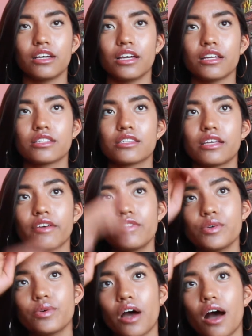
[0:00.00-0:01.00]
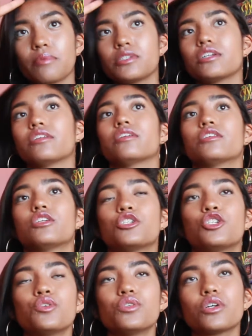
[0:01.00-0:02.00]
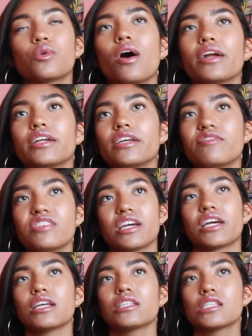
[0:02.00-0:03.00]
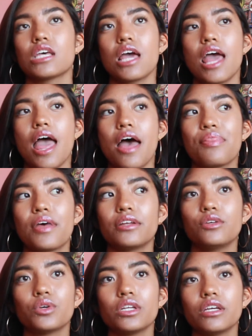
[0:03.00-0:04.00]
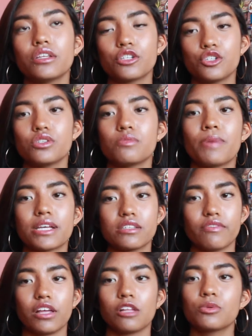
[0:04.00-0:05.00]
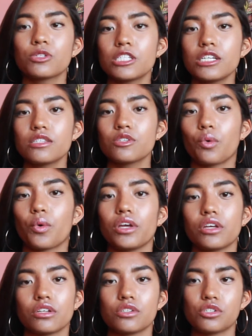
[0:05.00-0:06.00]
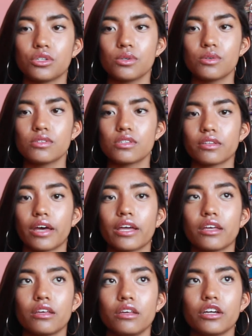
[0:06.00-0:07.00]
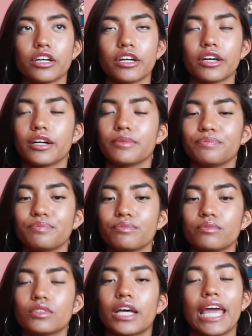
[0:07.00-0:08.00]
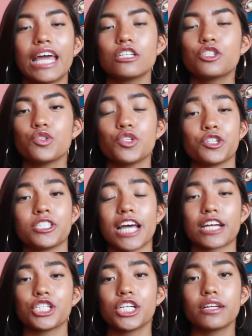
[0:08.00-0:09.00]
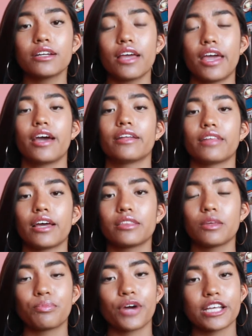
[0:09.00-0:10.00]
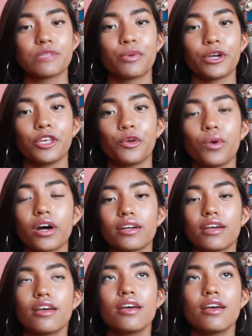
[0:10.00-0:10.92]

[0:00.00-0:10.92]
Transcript: it gives you an option to choose your quantity of tickets, and then you can either choose best available seats or you can choose like your hand choose your section and like the price point you want.